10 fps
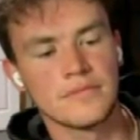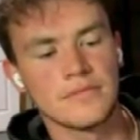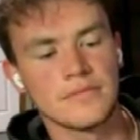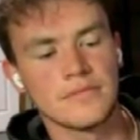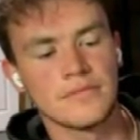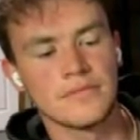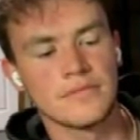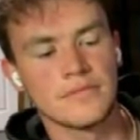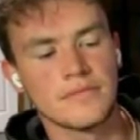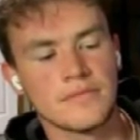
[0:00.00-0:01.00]

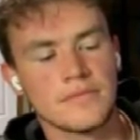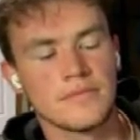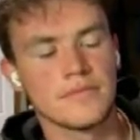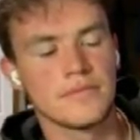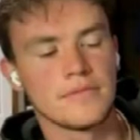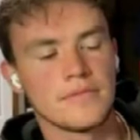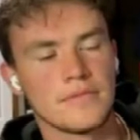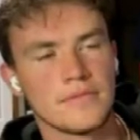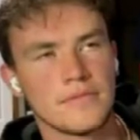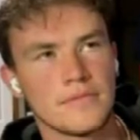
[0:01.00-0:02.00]

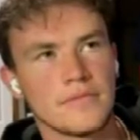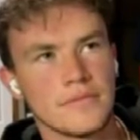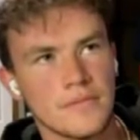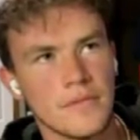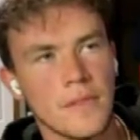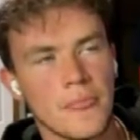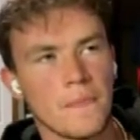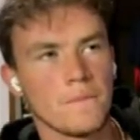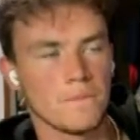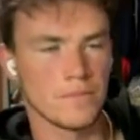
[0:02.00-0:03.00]

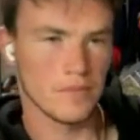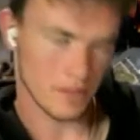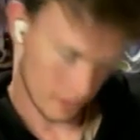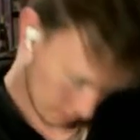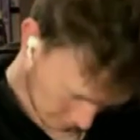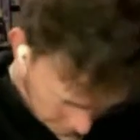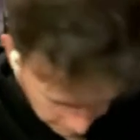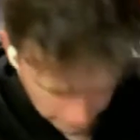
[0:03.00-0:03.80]
The person shown says nothing.